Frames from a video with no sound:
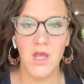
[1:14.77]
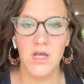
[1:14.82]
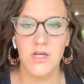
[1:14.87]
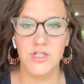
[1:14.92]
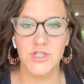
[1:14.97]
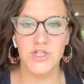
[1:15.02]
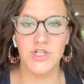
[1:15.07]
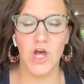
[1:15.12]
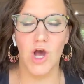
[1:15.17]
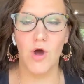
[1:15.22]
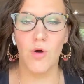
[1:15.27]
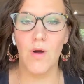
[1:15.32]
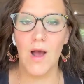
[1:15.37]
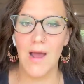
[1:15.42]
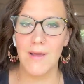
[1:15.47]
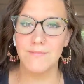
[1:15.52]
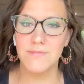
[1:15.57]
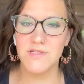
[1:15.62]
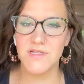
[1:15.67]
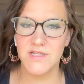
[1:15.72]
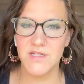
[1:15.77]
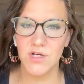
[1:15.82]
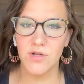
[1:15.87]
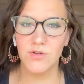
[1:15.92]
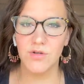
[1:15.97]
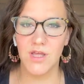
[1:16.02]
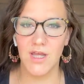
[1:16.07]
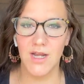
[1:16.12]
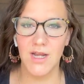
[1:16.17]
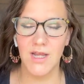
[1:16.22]
So I'm still
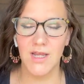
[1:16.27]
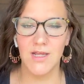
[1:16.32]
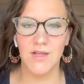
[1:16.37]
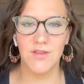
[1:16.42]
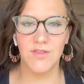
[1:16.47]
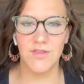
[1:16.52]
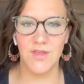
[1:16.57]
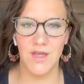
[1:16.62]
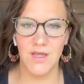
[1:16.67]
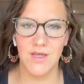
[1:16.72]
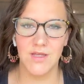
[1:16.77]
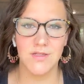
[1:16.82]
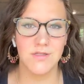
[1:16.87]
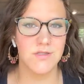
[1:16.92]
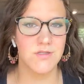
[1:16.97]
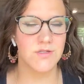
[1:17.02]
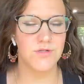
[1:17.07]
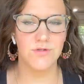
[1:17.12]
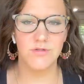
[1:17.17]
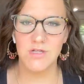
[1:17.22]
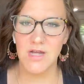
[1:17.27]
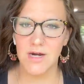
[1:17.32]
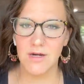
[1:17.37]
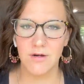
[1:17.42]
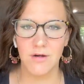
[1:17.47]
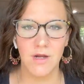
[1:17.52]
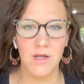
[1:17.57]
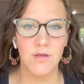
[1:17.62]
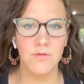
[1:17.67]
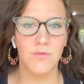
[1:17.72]
getting things to
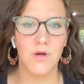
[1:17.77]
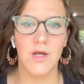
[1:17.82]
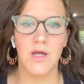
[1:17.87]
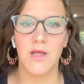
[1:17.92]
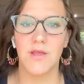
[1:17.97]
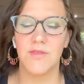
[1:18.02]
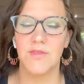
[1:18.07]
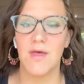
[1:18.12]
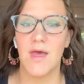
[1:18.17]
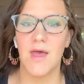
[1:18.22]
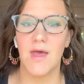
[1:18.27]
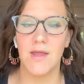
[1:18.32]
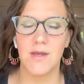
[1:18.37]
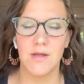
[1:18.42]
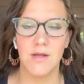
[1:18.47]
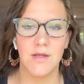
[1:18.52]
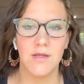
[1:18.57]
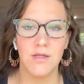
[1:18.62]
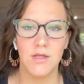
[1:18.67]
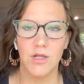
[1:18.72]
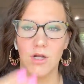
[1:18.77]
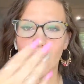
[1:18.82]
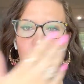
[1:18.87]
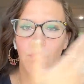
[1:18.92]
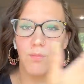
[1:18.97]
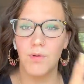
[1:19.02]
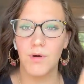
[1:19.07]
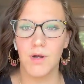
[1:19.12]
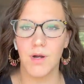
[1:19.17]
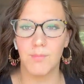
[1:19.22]
decorate with and, you know,
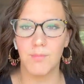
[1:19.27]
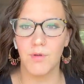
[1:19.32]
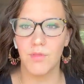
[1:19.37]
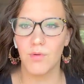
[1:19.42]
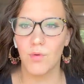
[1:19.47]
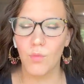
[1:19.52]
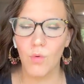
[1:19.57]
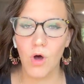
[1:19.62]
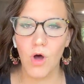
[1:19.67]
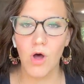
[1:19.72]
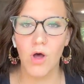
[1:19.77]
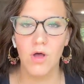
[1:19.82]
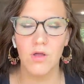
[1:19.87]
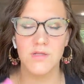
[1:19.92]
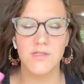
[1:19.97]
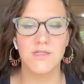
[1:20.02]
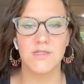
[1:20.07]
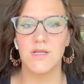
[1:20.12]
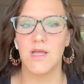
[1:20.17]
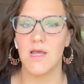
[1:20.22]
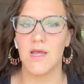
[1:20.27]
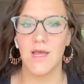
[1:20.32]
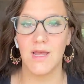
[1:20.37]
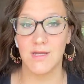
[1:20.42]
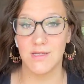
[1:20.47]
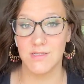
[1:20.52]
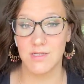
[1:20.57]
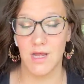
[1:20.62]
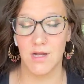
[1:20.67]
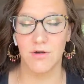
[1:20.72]
put up on the walls,
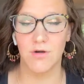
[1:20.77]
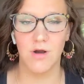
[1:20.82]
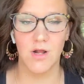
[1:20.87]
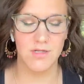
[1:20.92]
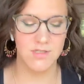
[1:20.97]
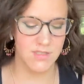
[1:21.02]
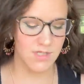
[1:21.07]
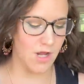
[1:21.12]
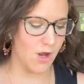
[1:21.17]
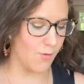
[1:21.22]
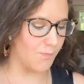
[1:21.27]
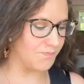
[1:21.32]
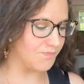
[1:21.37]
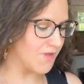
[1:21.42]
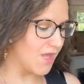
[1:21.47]
et cetera. So